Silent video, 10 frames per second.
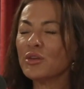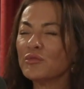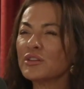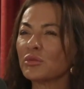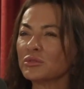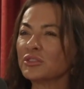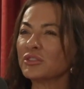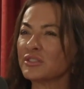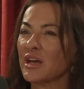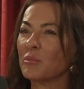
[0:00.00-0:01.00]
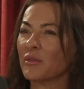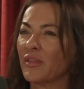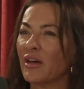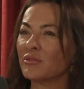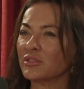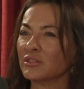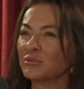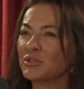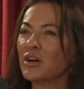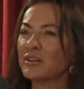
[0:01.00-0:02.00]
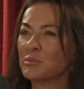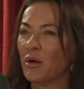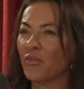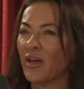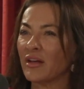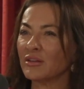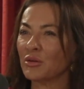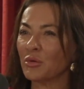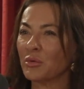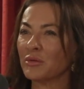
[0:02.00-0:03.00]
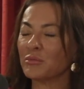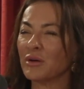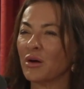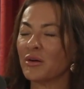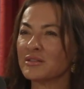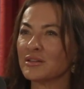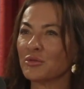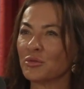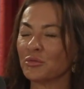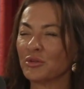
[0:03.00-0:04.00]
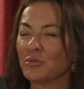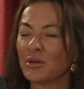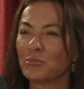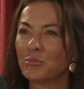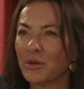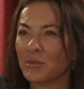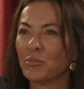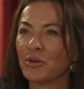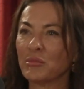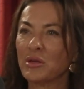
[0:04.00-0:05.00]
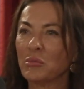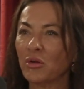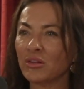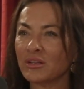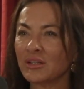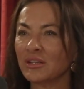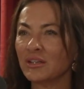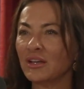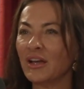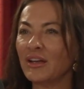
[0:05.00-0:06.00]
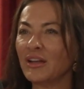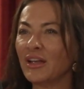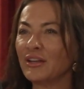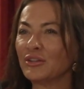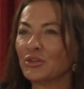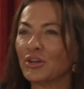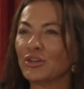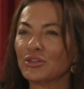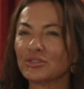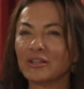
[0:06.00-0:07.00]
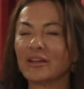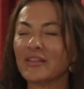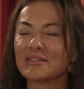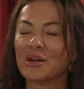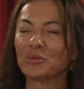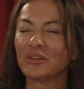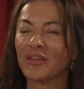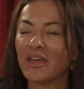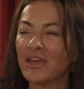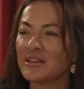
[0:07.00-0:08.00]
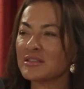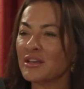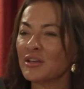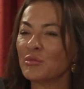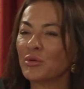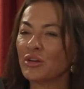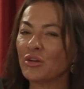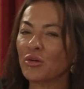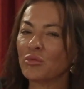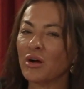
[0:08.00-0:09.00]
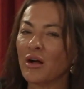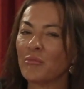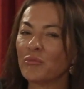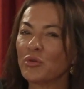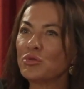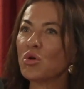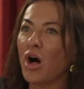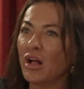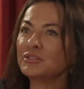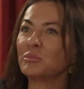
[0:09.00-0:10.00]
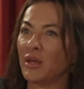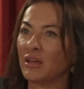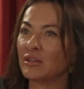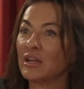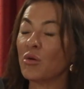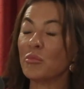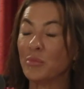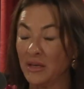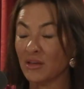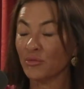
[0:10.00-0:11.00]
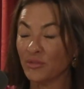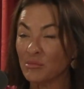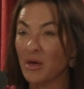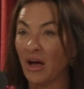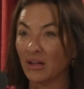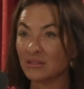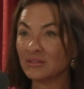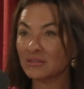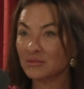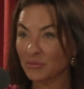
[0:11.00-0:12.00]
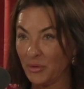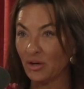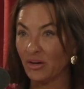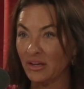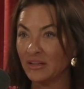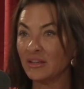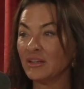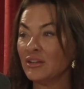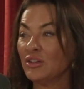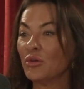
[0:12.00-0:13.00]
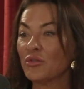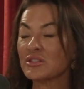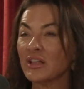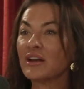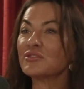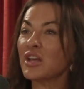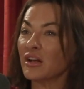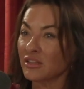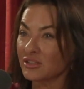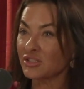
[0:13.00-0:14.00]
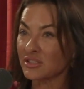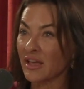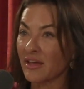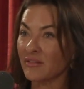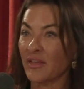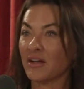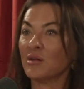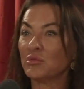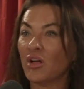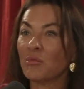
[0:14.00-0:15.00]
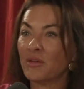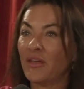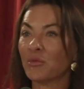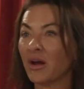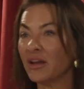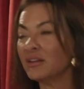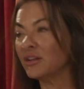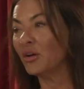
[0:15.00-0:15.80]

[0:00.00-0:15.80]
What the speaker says: you've done a really good job at that, Phil. We talked about that. How I said, you only pick pretty people. and you're like, that's not really the case. But when you called me, now being a female, period, there's a lot of challenges that come along with that, right?